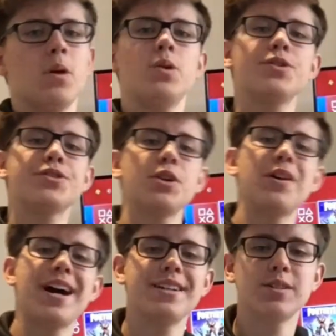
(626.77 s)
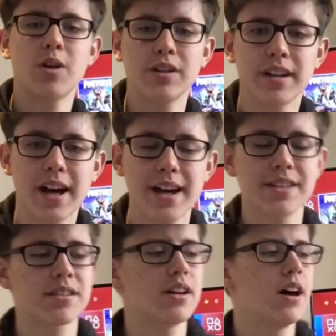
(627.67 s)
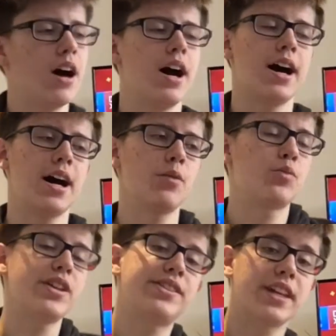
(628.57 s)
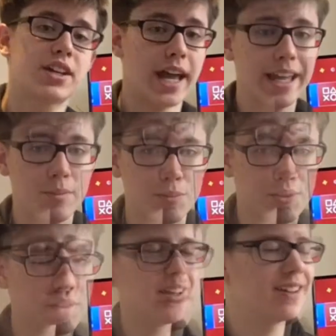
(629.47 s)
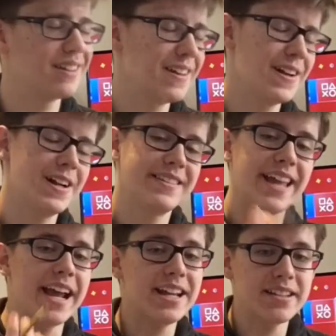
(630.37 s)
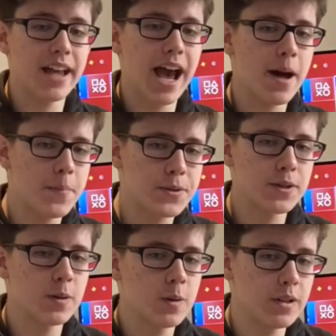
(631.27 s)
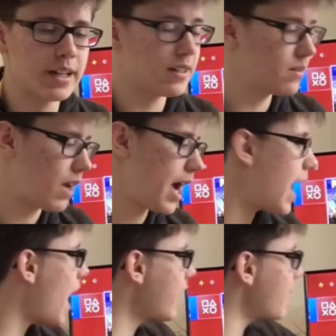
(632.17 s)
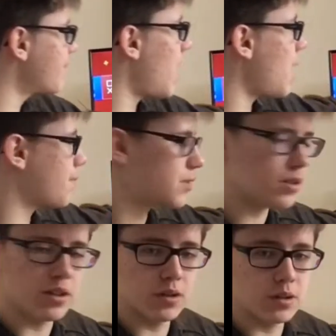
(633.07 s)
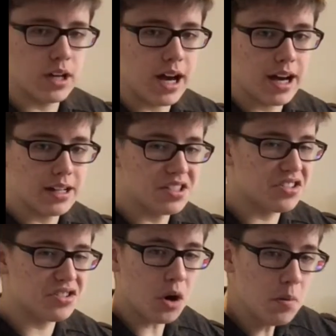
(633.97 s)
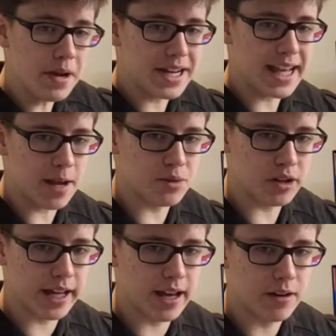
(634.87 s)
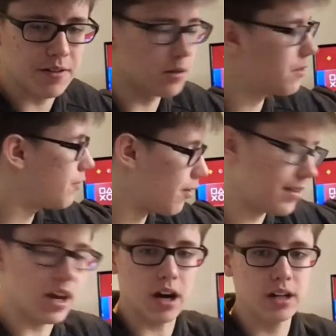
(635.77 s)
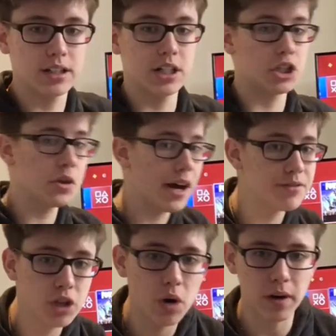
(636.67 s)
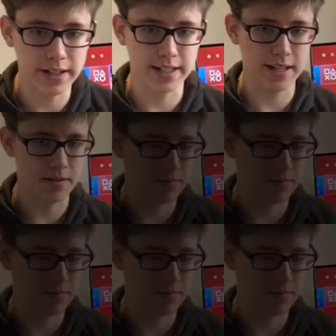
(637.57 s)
Also adding on, guys, with the games. There is absolute. I have absolute. So many games on here for VR. You have no idea.